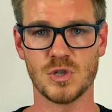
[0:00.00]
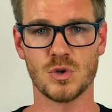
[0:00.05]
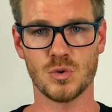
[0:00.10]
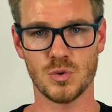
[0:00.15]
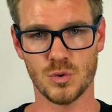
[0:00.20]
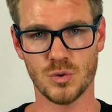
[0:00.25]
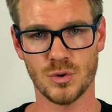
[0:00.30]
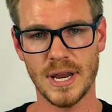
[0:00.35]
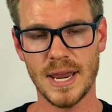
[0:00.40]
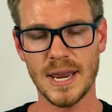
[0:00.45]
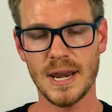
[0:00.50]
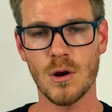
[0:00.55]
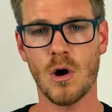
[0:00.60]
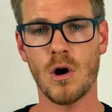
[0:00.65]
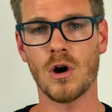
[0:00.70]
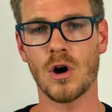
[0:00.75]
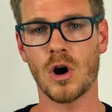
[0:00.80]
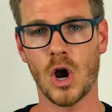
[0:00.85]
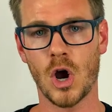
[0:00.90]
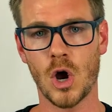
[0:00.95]
create
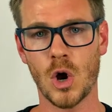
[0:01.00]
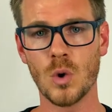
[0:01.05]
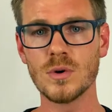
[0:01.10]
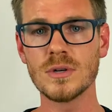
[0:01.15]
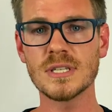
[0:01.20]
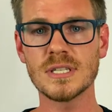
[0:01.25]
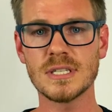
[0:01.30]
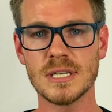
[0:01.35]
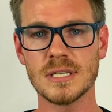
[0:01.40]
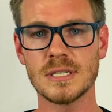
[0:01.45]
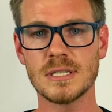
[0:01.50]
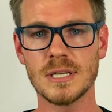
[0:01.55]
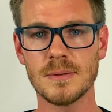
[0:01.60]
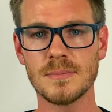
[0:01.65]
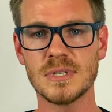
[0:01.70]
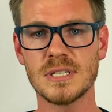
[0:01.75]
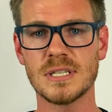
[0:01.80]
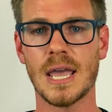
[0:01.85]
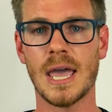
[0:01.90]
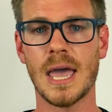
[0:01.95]
our own
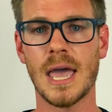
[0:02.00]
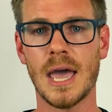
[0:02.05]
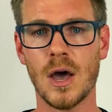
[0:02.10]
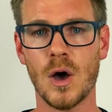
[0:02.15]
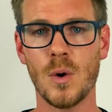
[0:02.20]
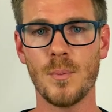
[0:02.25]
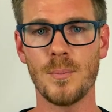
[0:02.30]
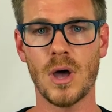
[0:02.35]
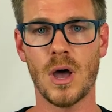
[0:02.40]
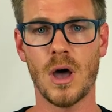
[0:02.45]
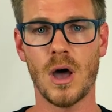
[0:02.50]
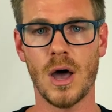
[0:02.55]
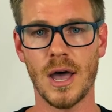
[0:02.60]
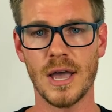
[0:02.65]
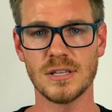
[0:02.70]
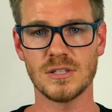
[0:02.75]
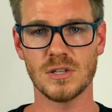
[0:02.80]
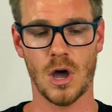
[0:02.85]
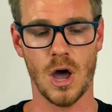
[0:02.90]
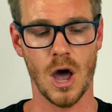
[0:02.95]
systems to help
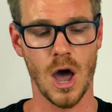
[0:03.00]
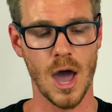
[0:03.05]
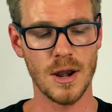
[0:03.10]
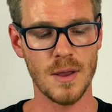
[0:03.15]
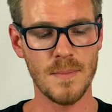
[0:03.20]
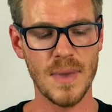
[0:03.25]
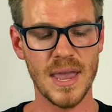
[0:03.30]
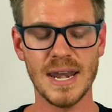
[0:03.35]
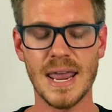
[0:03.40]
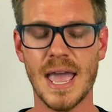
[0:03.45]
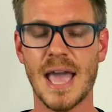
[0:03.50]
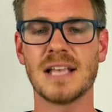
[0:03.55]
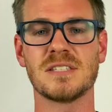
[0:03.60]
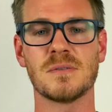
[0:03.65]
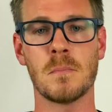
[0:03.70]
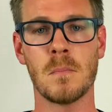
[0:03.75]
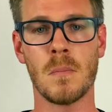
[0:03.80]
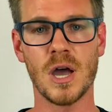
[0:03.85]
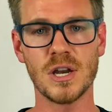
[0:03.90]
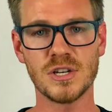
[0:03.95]
us automate as
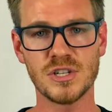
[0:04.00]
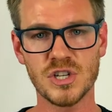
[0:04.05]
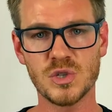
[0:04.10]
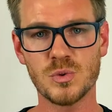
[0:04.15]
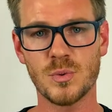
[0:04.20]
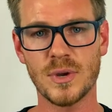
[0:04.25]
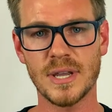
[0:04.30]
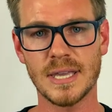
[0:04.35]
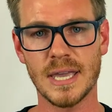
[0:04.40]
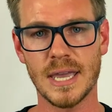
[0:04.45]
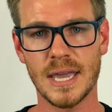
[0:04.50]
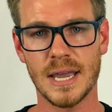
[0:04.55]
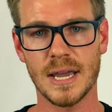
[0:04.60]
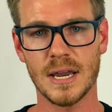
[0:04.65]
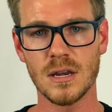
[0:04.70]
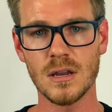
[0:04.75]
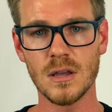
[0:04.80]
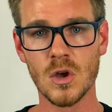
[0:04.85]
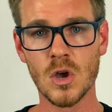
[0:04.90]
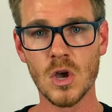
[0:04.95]
much as we
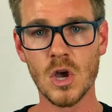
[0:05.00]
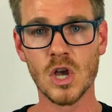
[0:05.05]
can